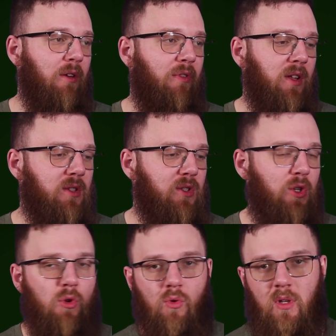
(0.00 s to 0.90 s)
the funds
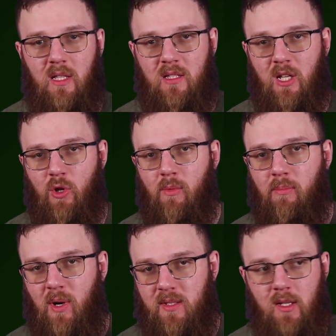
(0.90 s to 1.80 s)
to continue
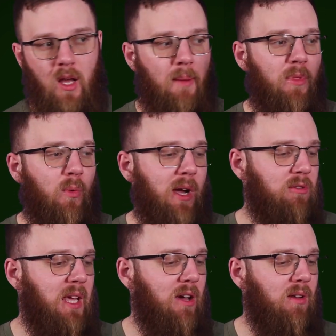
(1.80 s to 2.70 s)
pressing up the
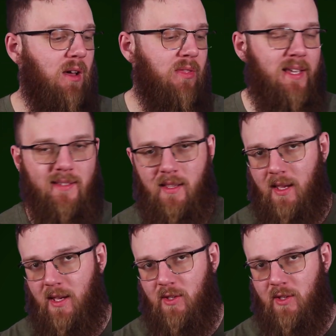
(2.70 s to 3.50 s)
round count on this.